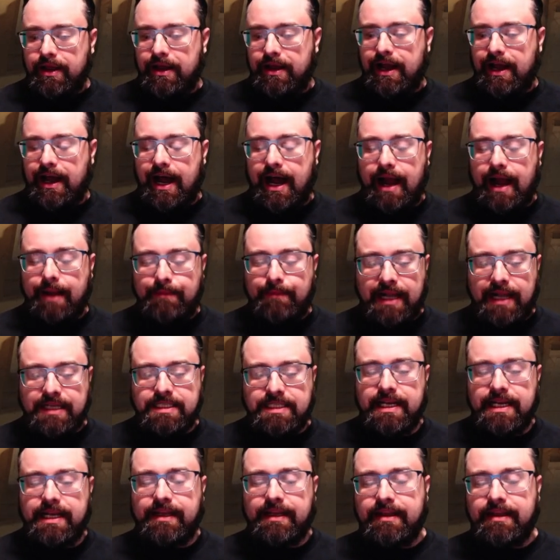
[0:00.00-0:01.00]
I'm not
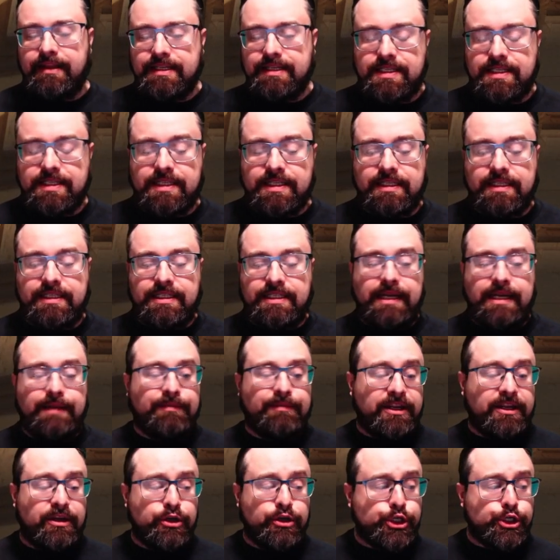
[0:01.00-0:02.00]
saying that this is the
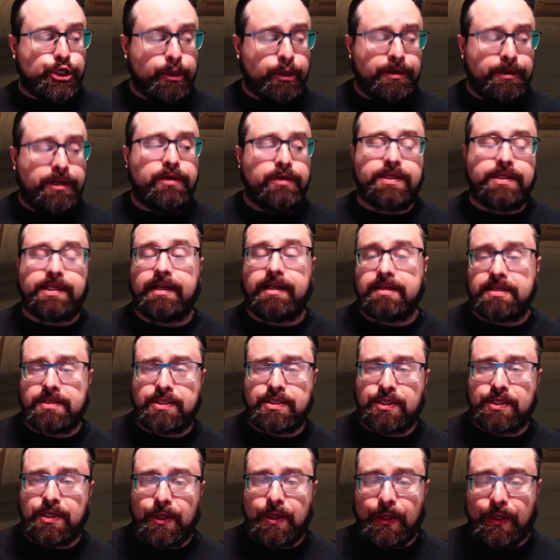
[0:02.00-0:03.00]
team that you should be using
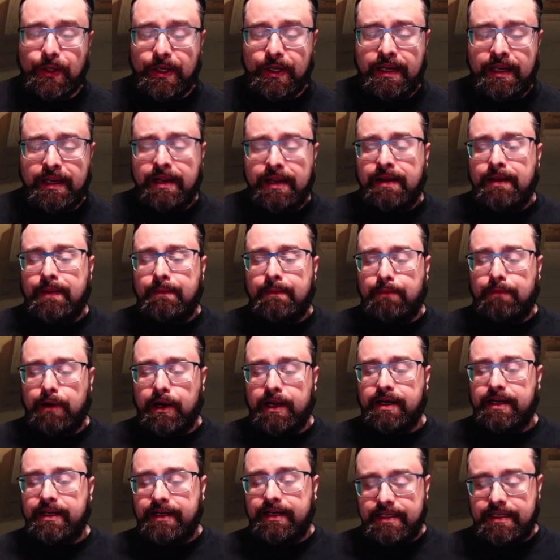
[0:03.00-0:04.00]
necessarily,
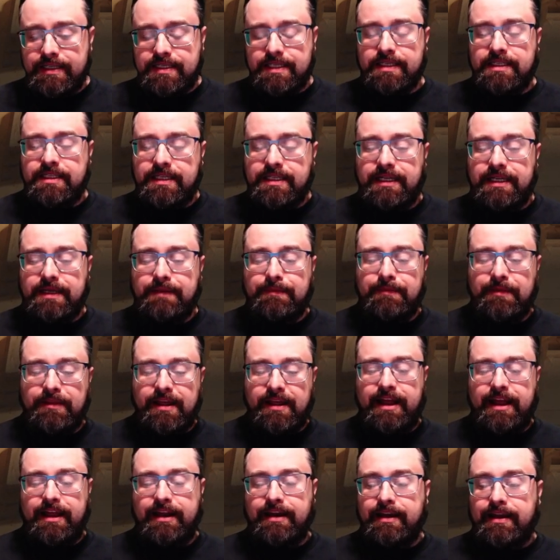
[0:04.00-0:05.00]
but it is a team
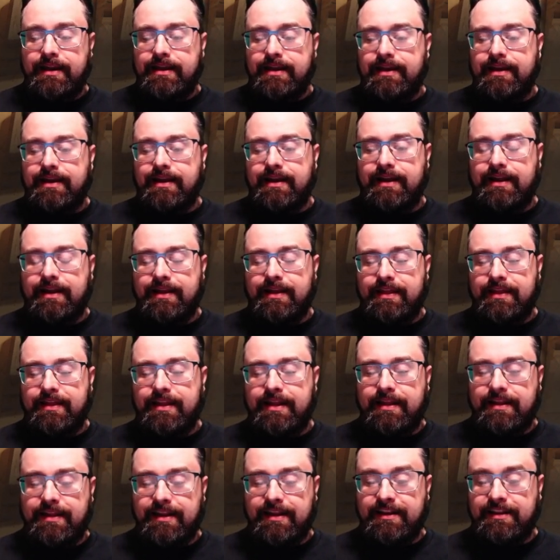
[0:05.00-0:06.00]
that
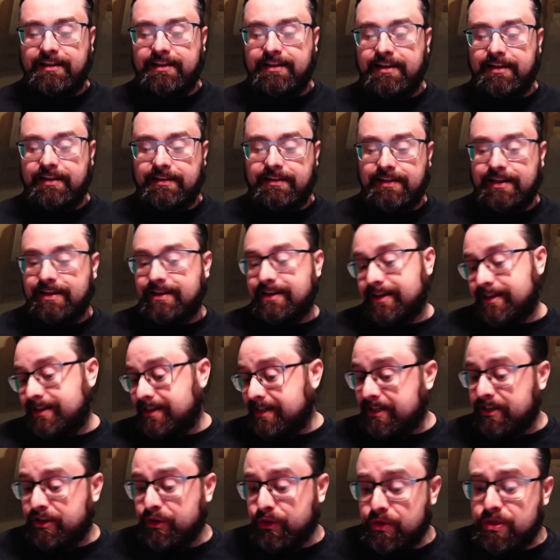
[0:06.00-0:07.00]
that
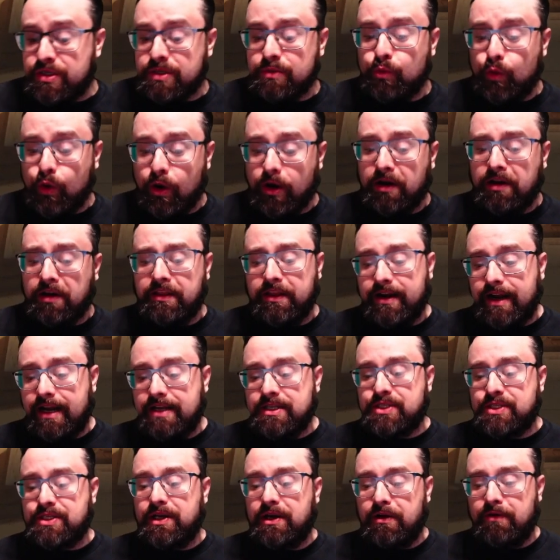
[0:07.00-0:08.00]
did do some work that
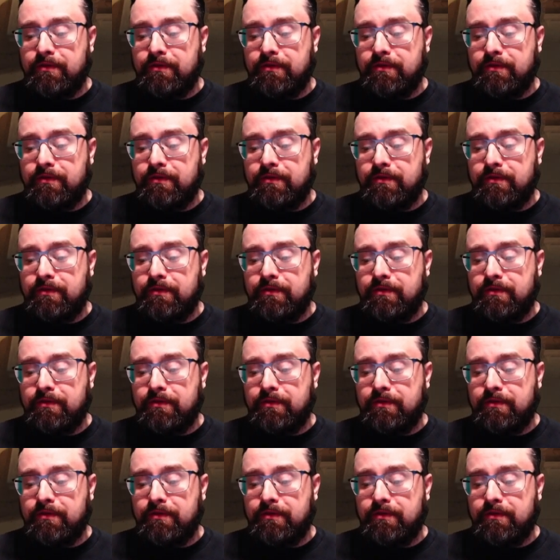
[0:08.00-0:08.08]
I saw